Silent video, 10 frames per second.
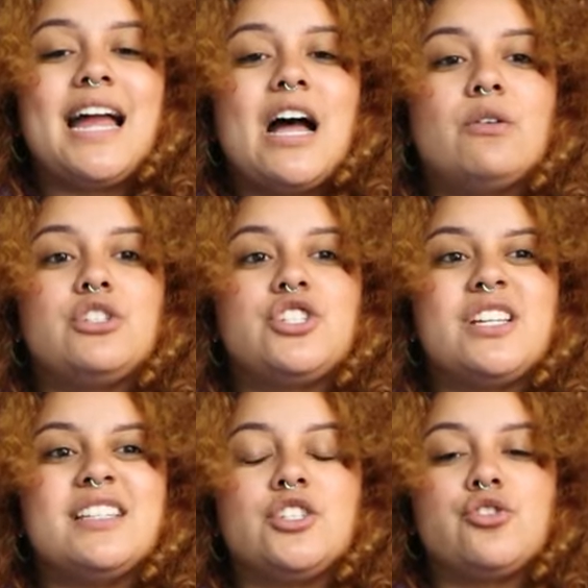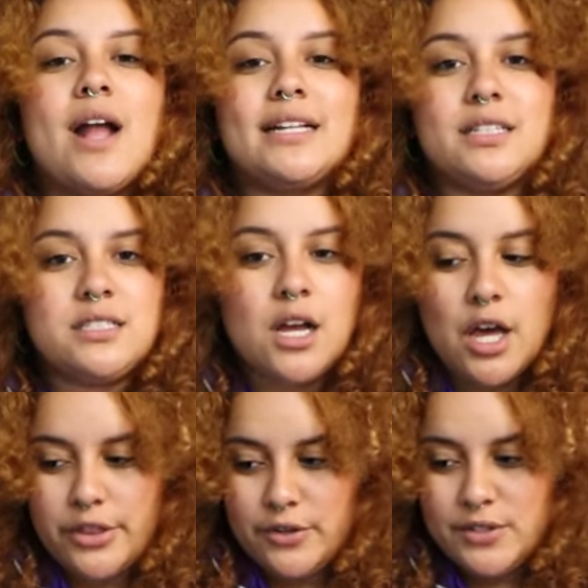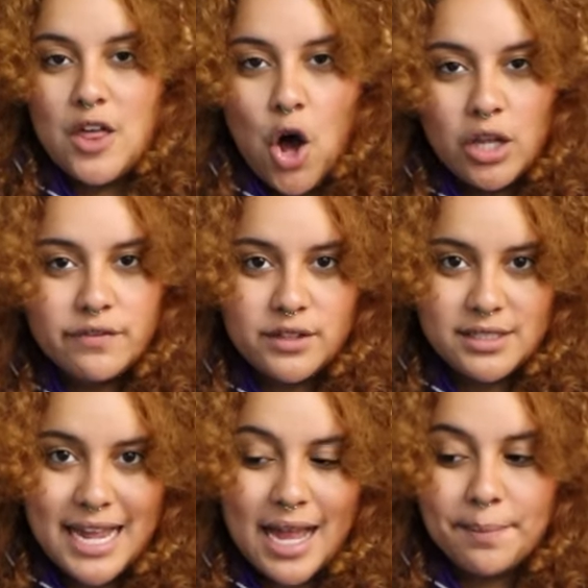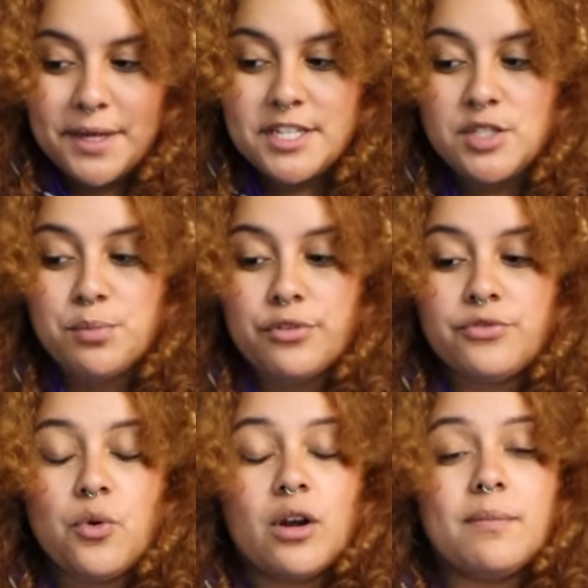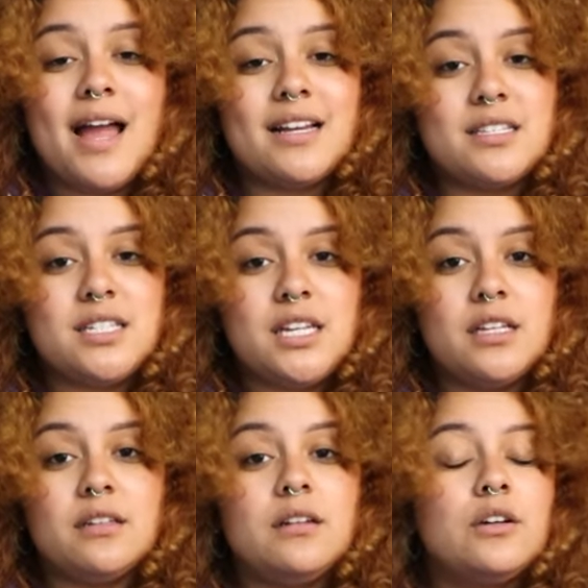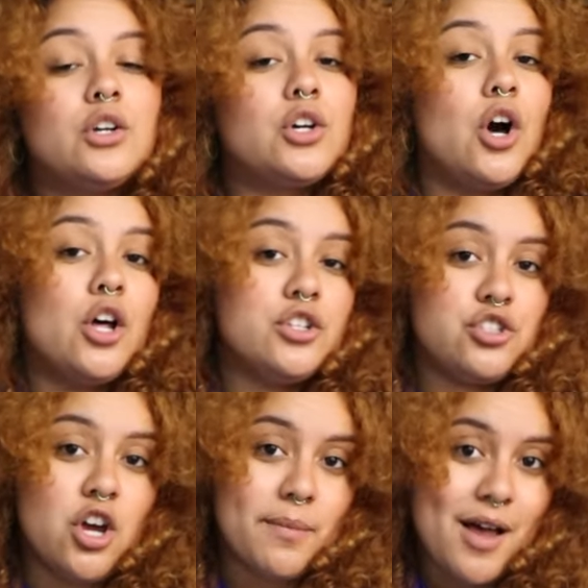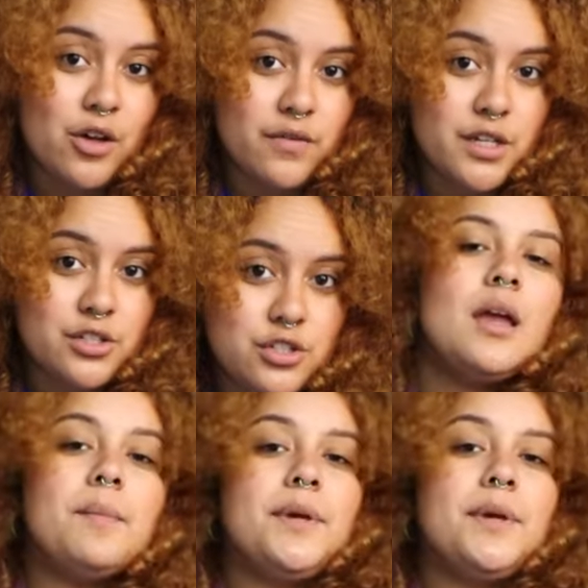how she is attracted to others. All of this happens before Maxine calls John Malkovich.